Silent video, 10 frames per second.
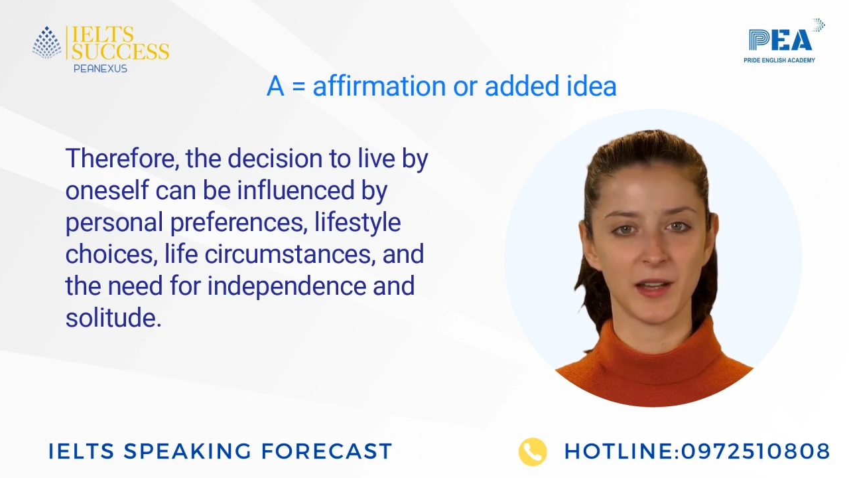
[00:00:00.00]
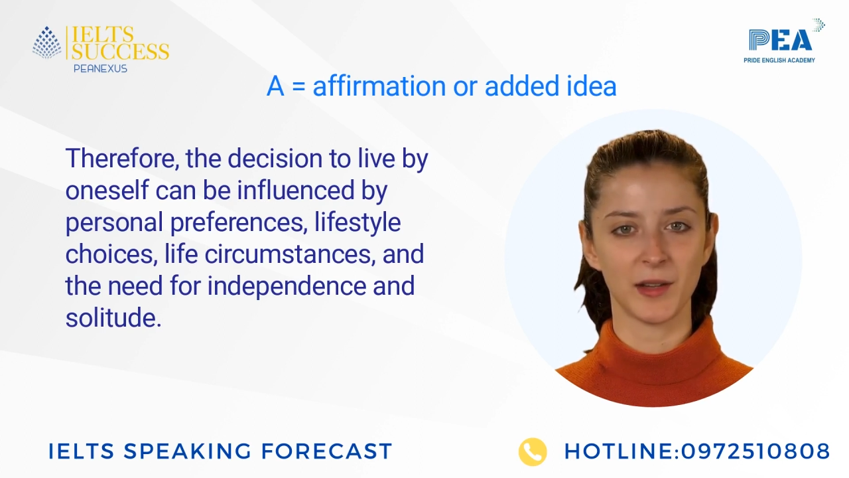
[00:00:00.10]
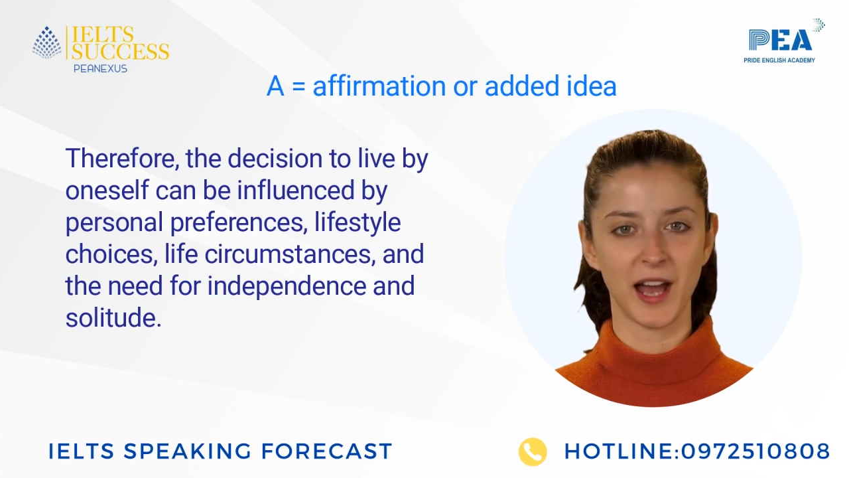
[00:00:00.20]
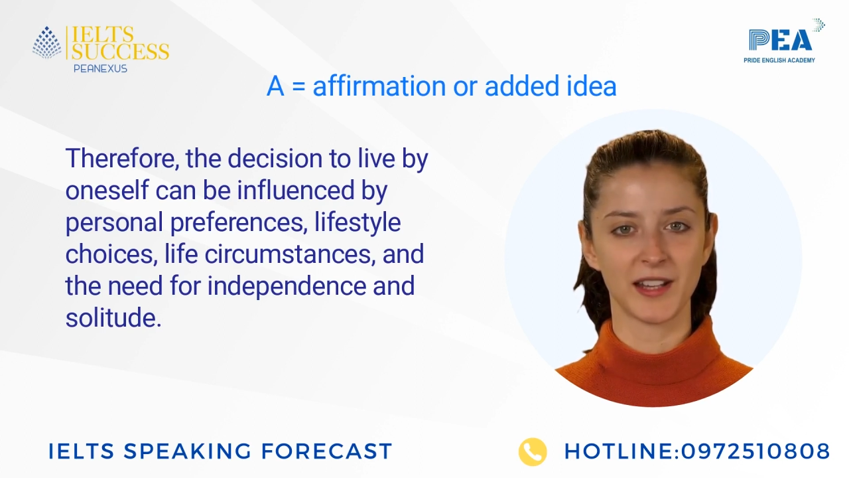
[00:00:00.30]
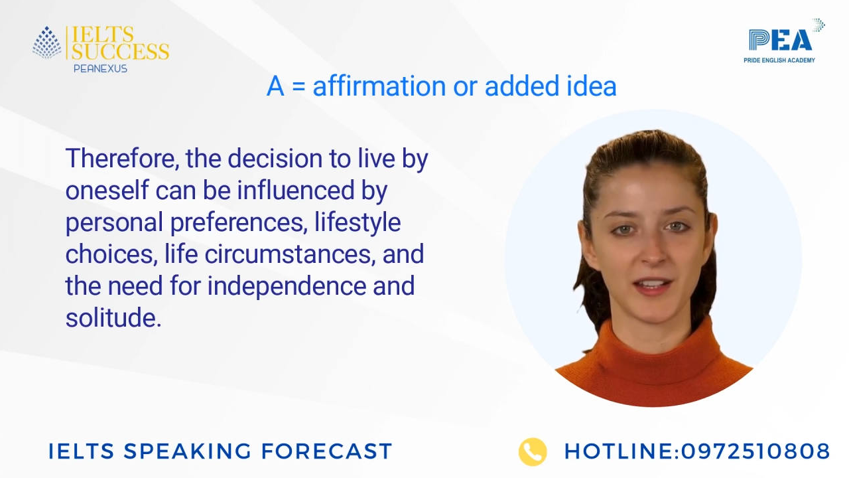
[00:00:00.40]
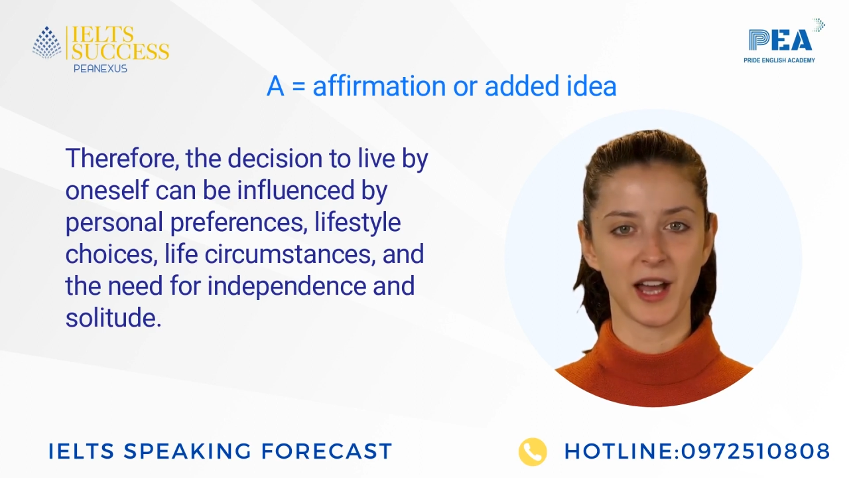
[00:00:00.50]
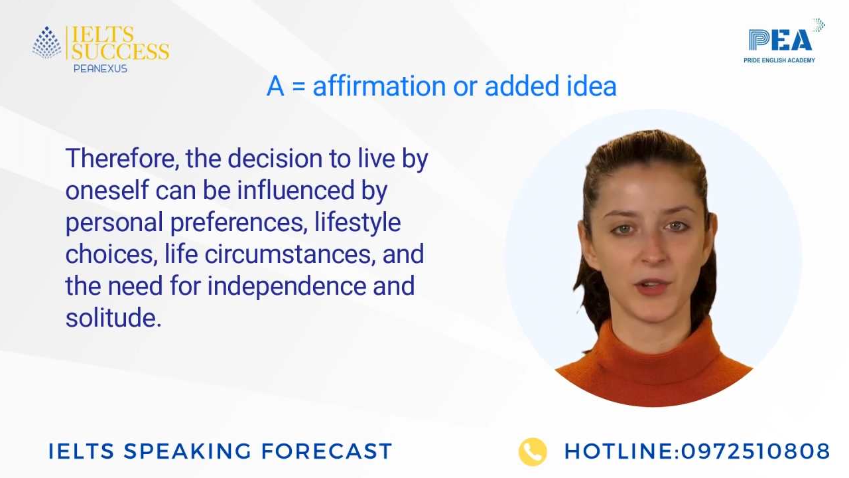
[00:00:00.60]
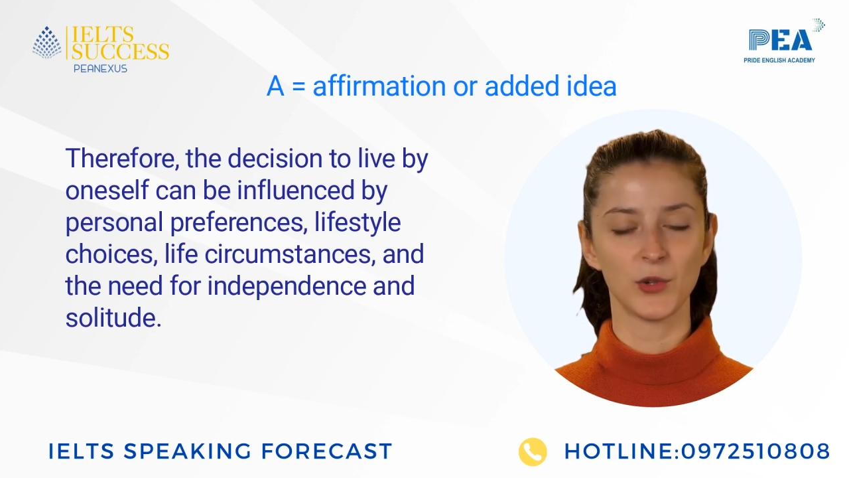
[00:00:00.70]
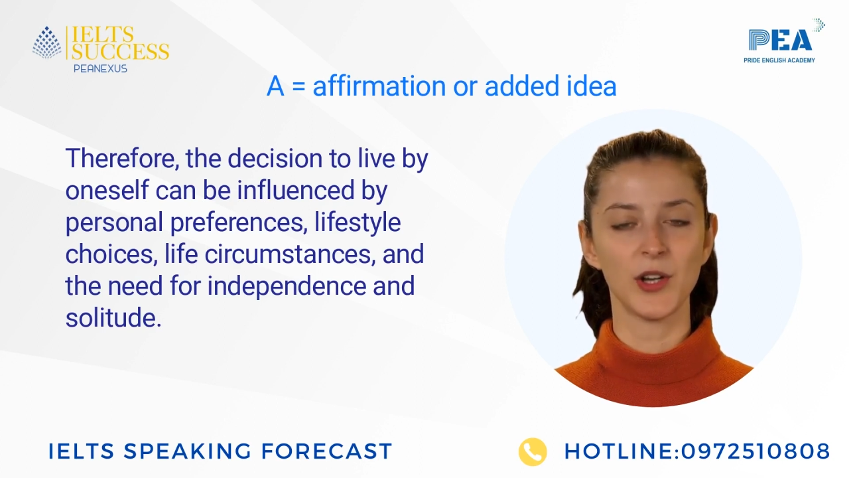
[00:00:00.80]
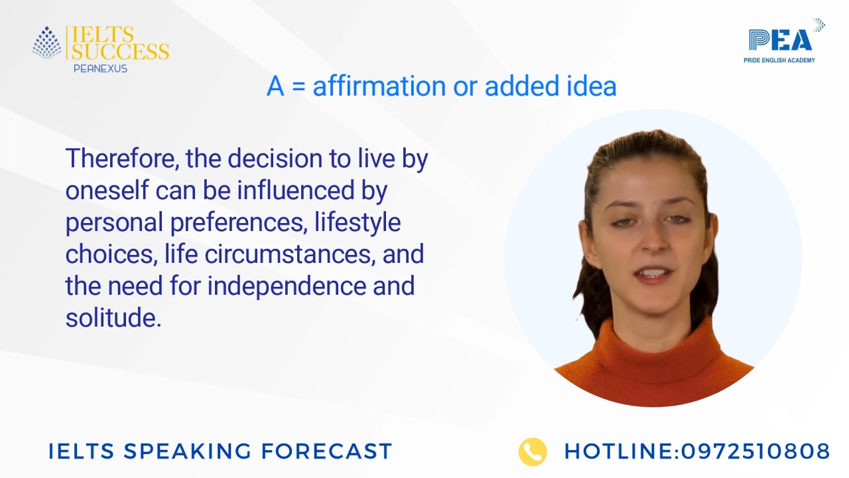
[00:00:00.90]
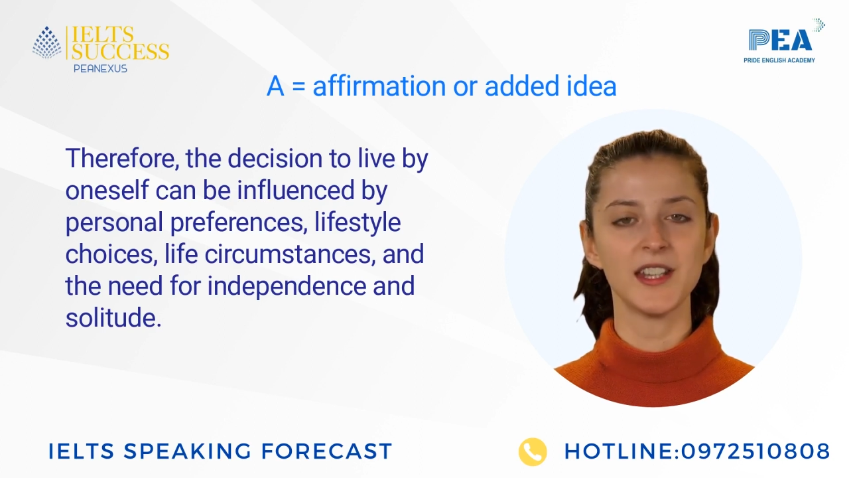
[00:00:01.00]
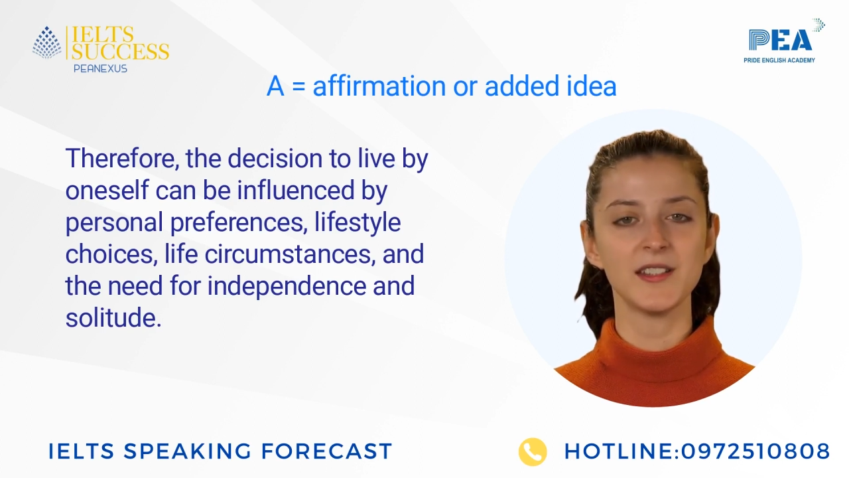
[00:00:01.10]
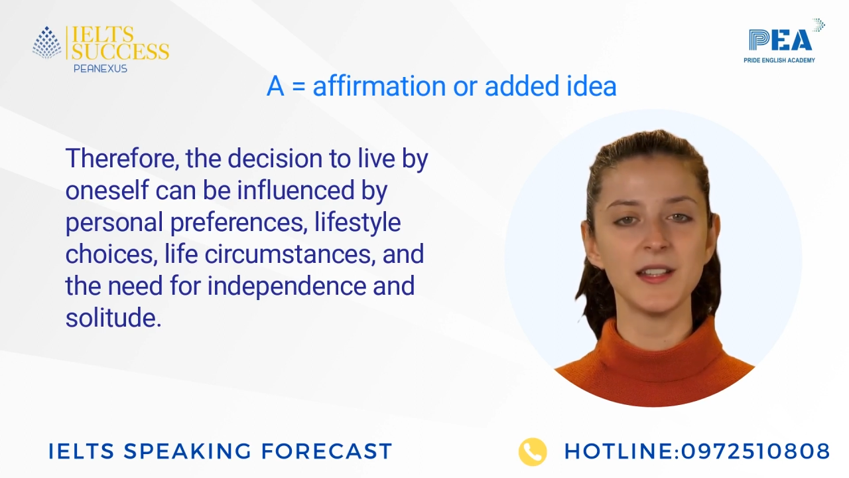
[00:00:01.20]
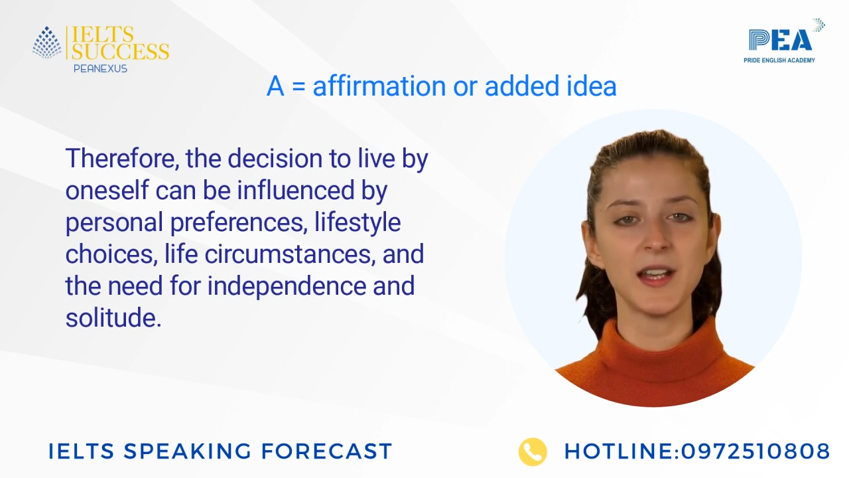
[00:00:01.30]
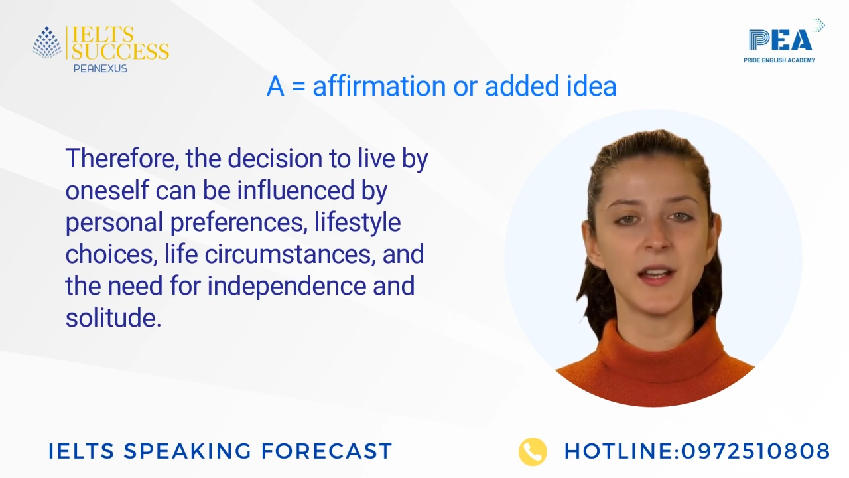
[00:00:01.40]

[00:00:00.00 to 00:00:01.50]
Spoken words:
lifestyle choices,